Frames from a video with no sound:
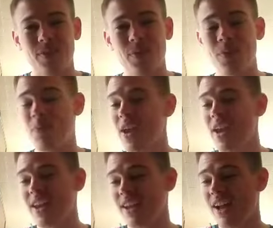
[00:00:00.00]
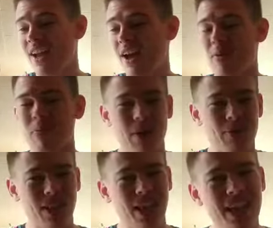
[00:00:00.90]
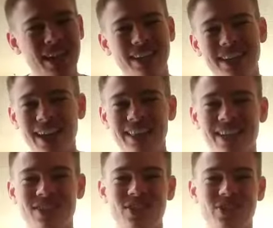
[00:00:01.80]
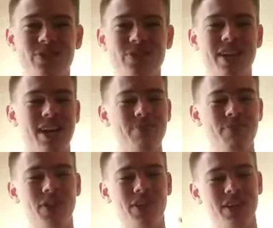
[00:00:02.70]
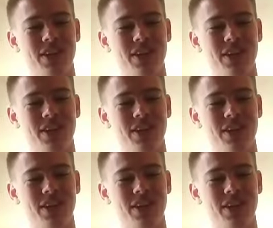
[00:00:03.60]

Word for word: But man, I, I, am glad he got that jersey retirement.